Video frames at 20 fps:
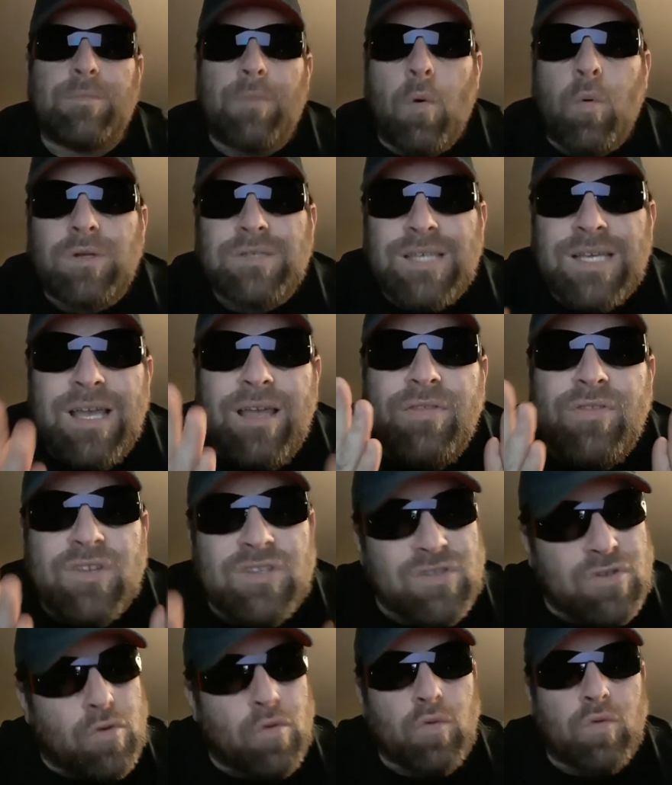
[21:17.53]
But once again, the
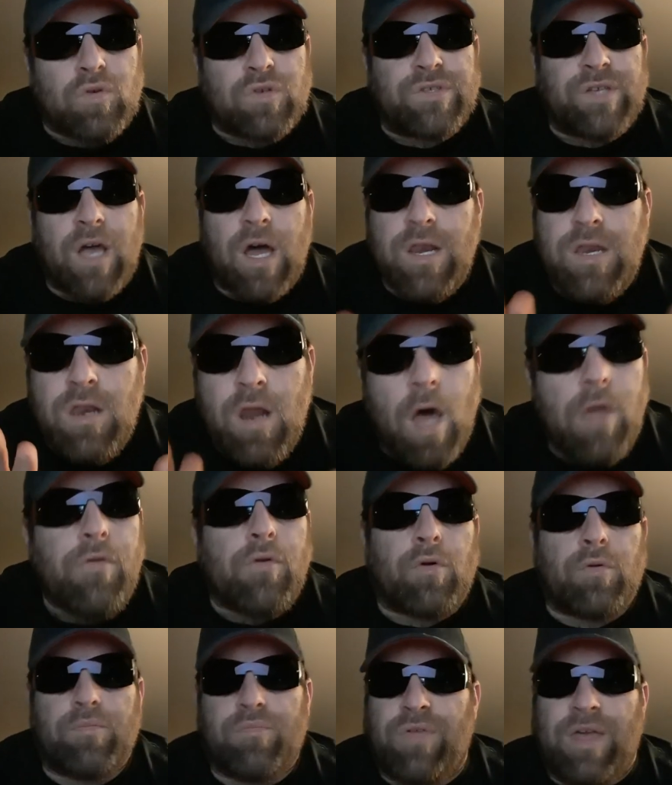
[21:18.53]
schools,
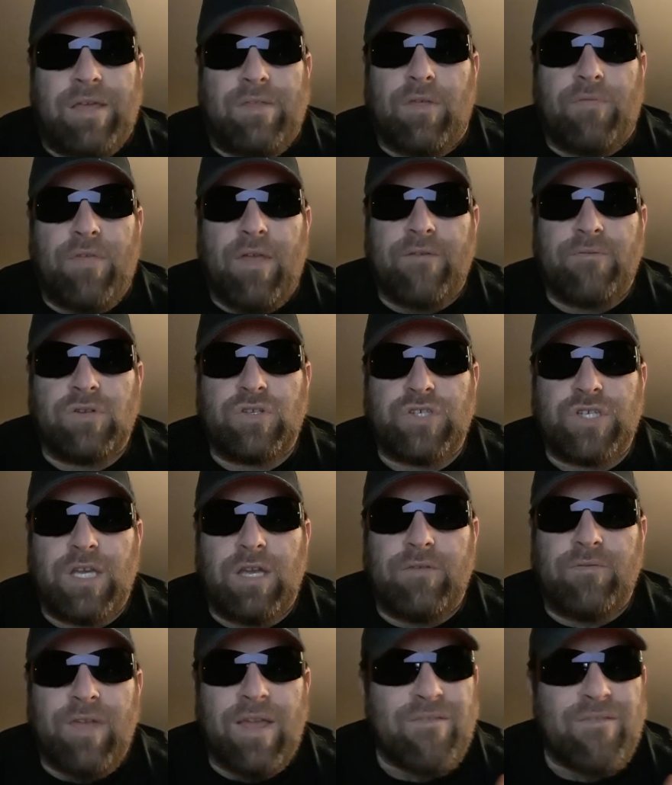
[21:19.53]
another thing that they've achieved.